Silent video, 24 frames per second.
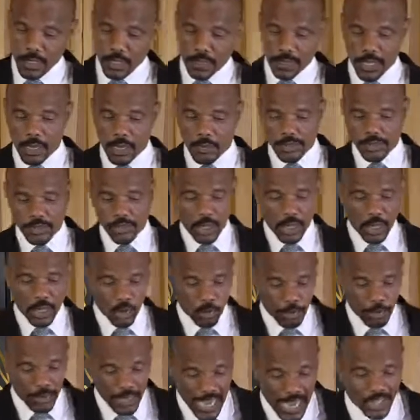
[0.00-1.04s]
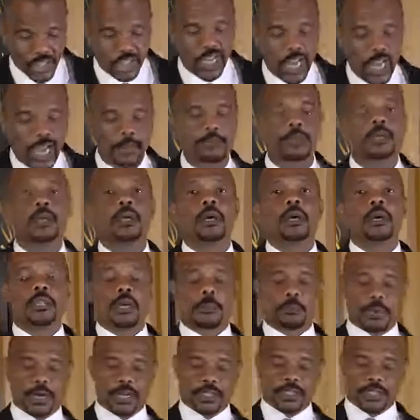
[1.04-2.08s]
There is no illumination the
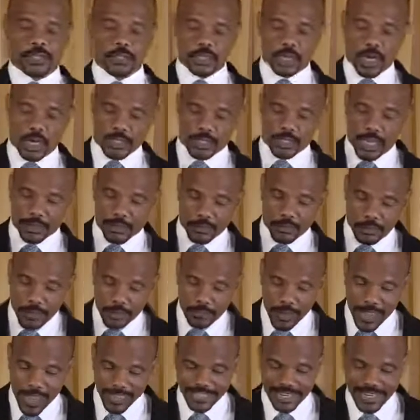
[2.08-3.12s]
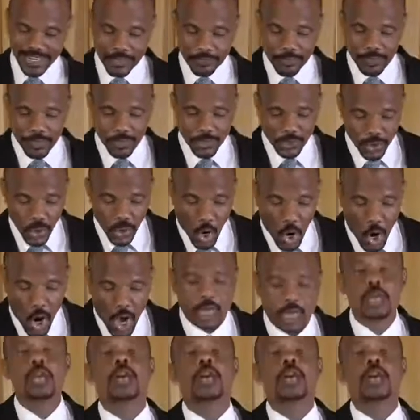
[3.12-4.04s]
person does not live as a living soul.